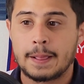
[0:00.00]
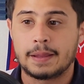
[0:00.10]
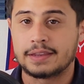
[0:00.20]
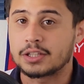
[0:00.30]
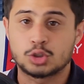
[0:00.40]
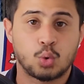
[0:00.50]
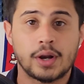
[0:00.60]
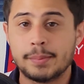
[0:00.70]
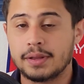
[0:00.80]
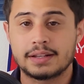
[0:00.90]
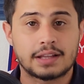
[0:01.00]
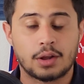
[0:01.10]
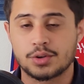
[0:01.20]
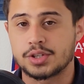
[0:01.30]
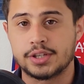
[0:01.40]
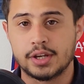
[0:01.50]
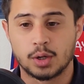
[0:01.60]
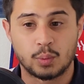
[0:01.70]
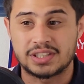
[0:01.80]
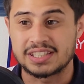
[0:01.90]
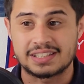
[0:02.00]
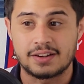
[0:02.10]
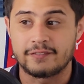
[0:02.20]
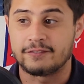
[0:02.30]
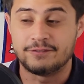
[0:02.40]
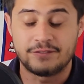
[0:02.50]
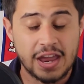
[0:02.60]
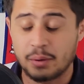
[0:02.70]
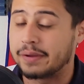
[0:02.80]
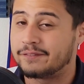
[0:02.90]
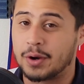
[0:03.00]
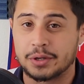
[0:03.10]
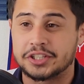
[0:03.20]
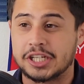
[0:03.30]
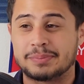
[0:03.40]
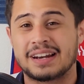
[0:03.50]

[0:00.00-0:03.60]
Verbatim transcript: and that's $20 million a year, which is very, very cheap.